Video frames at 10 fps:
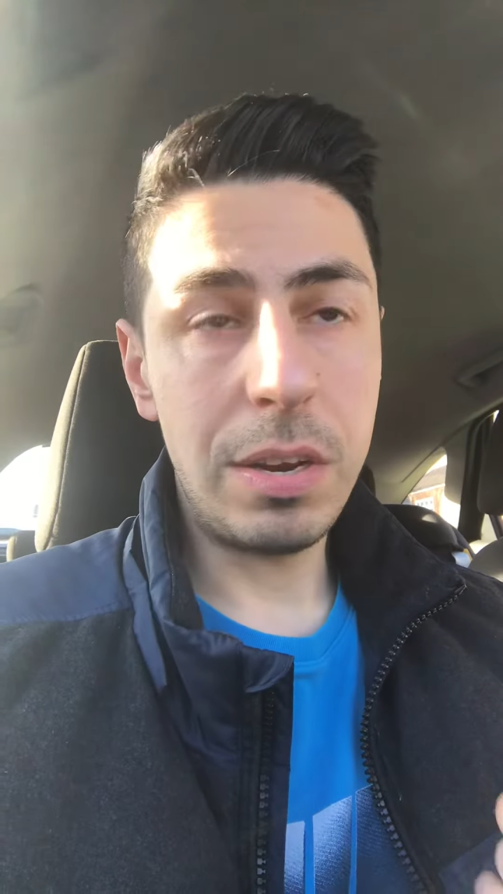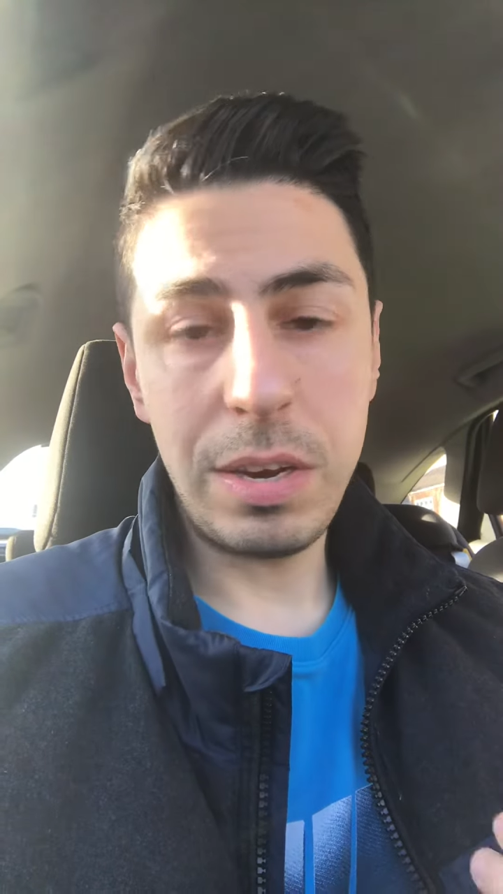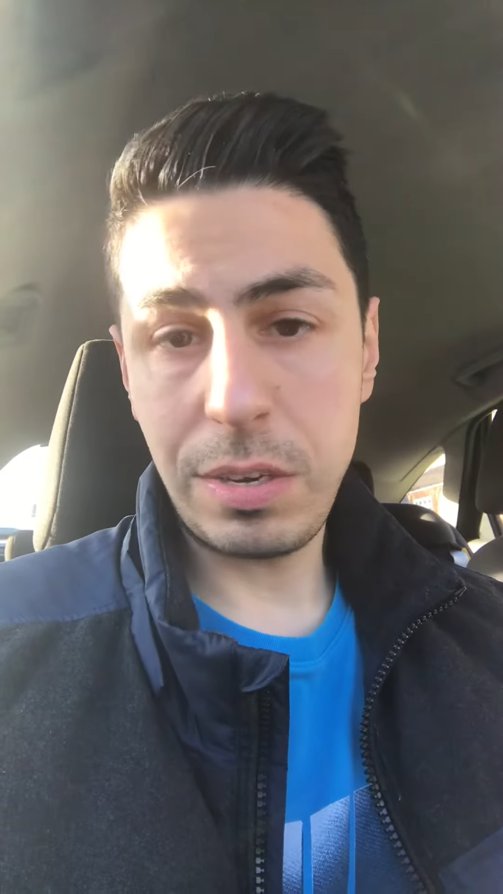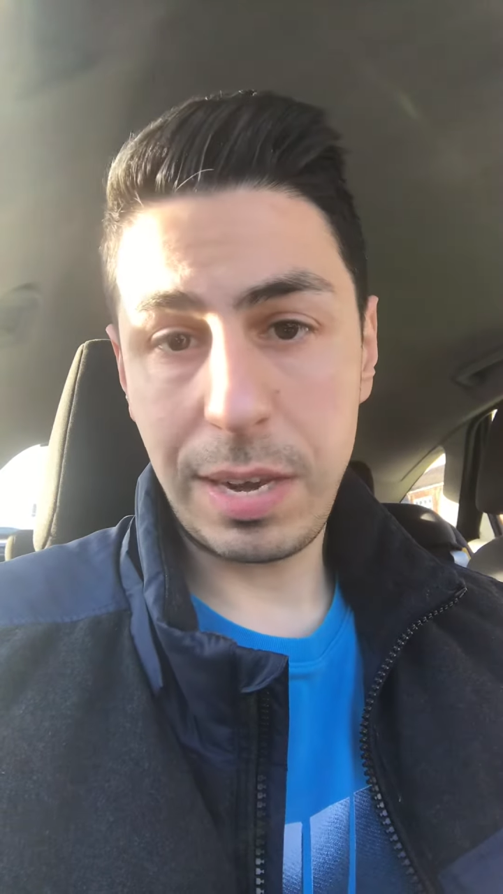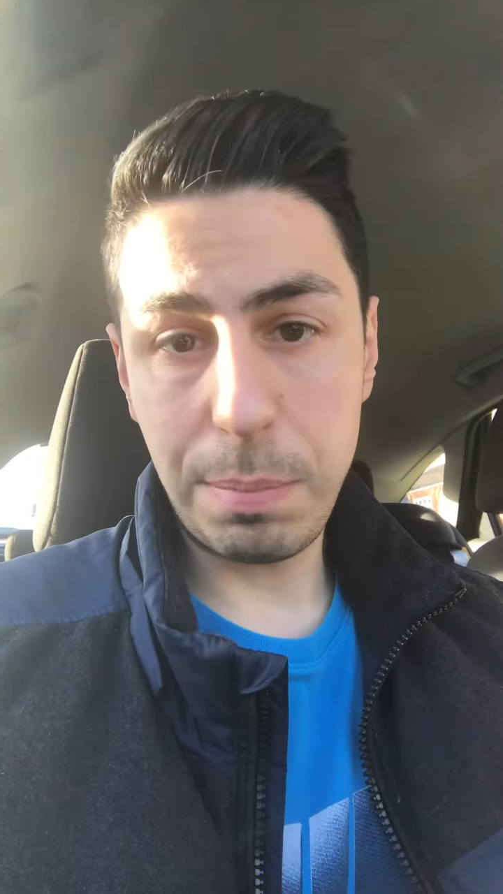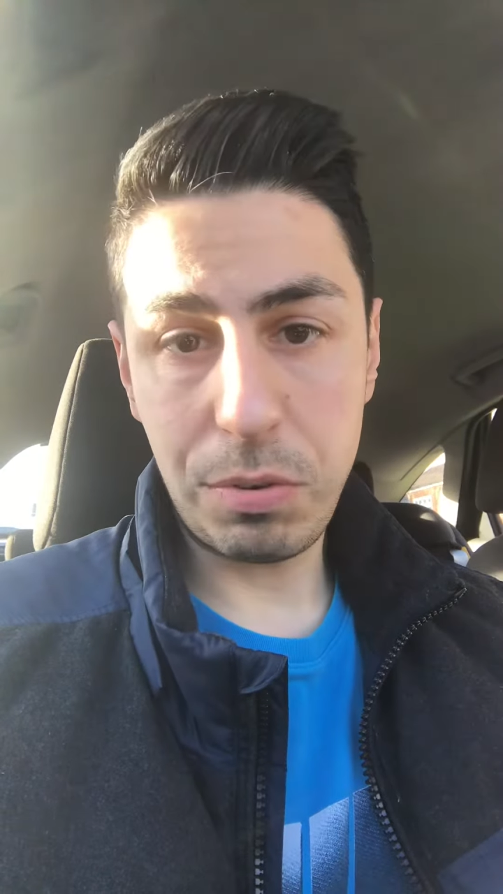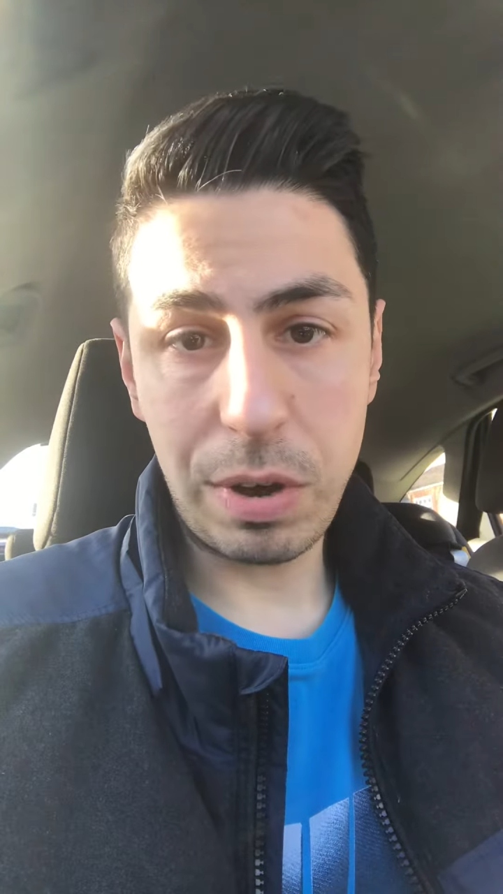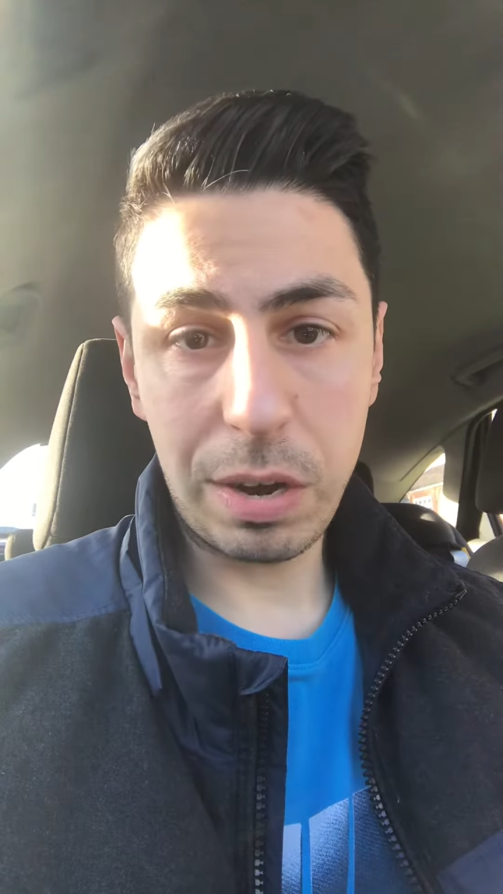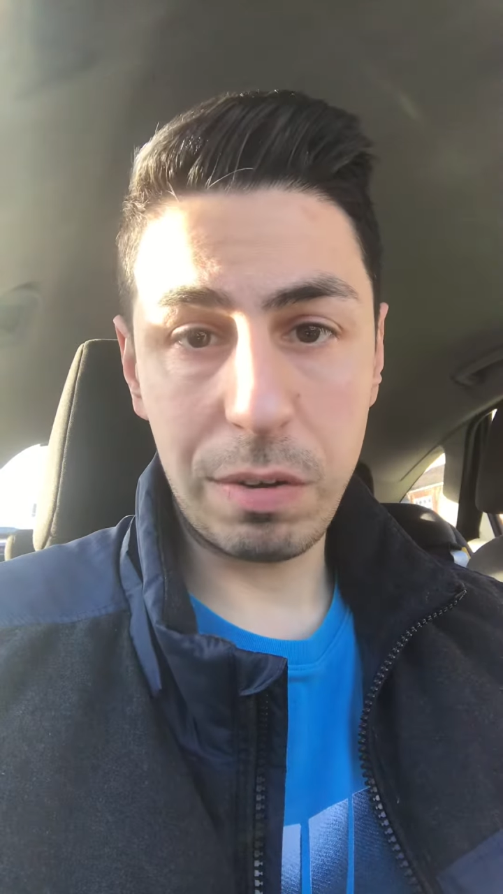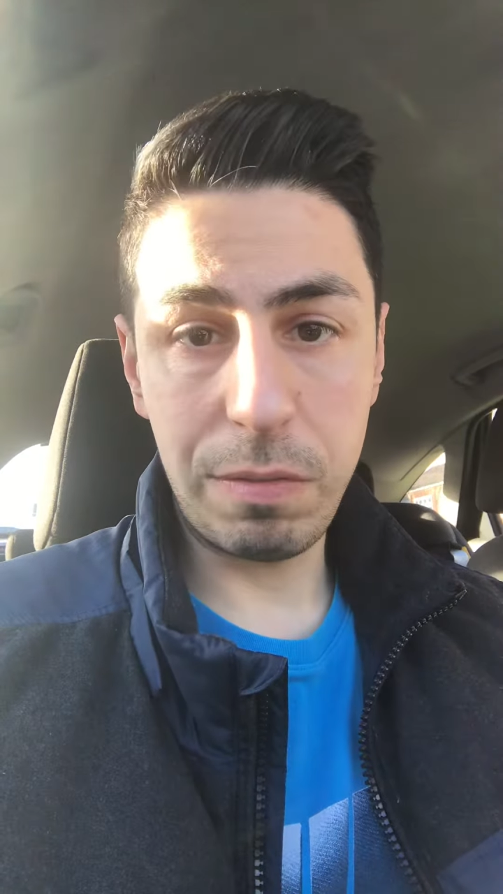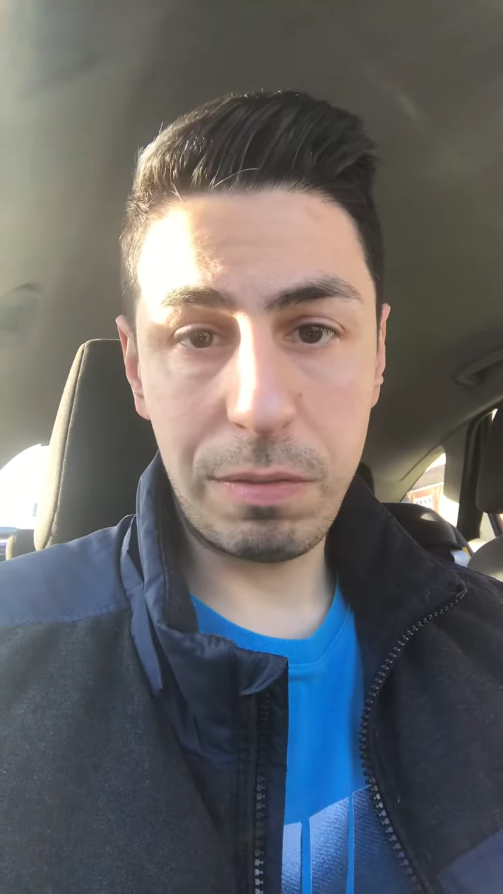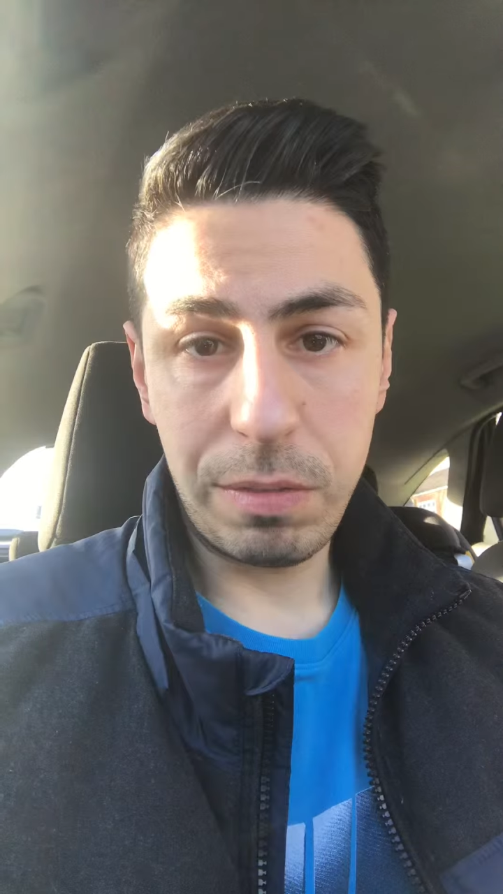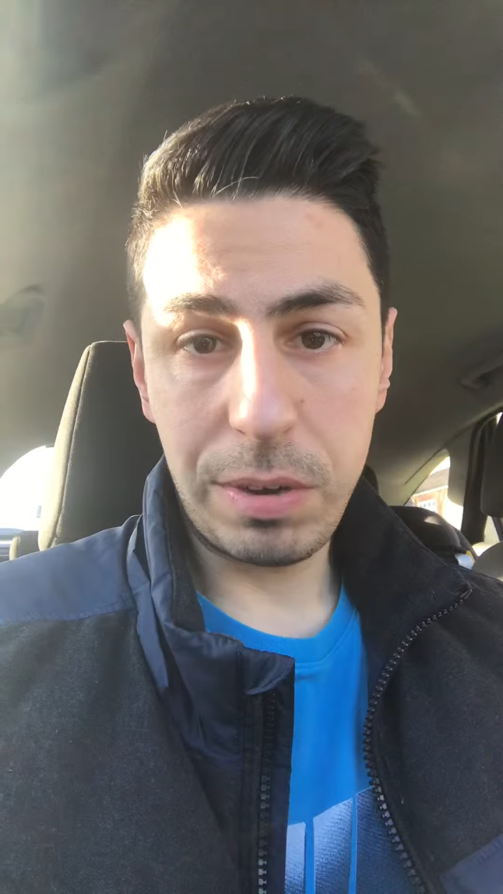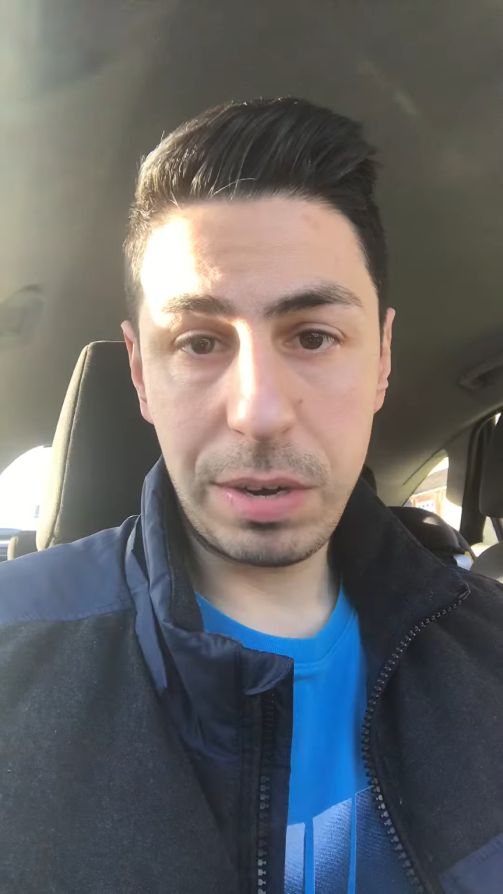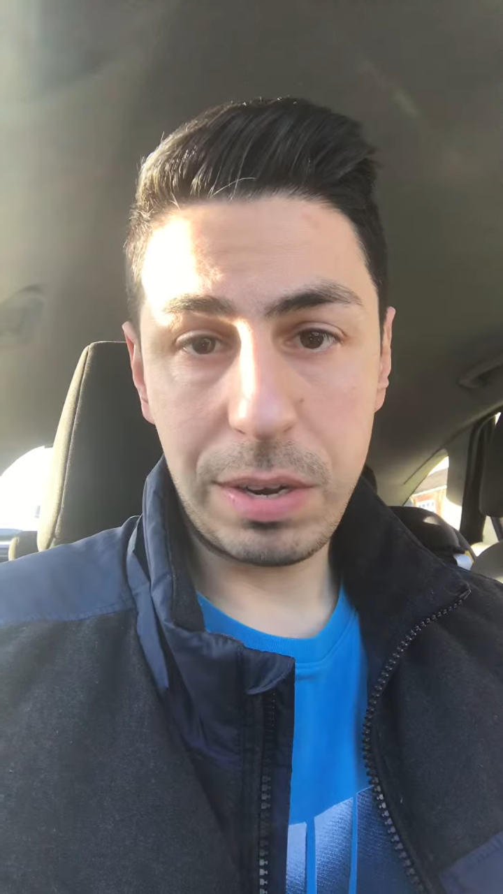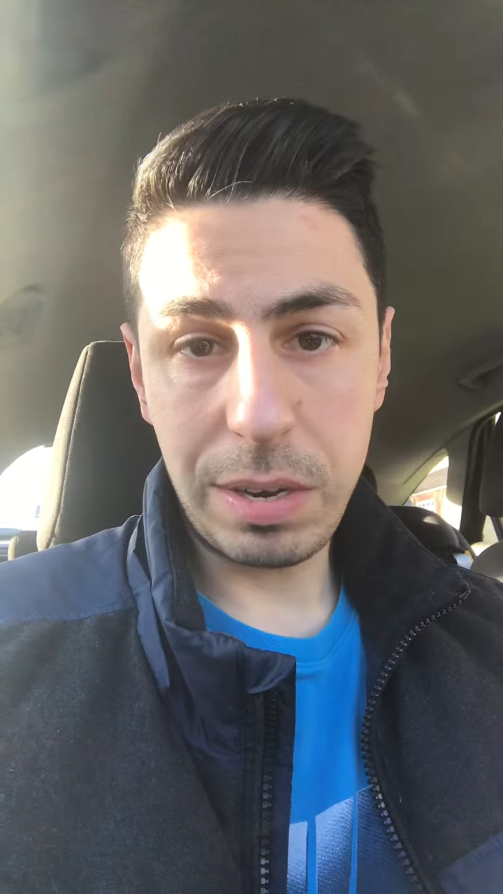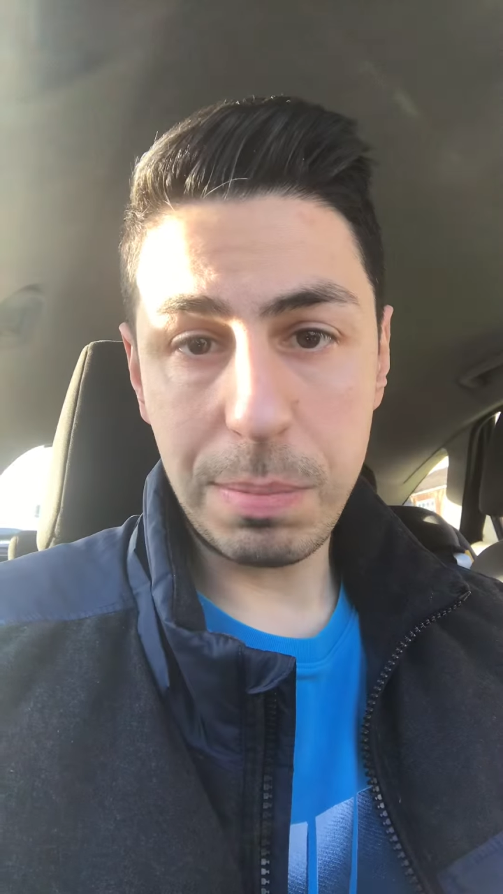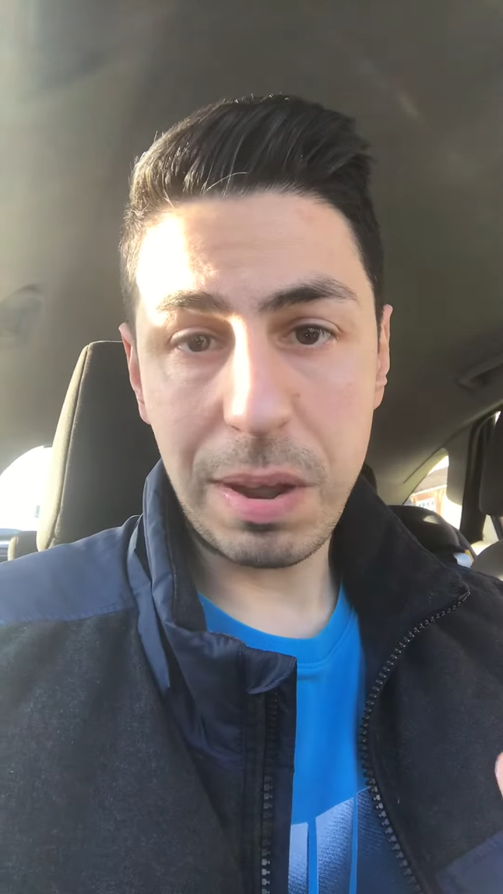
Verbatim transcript: You need to keep track of the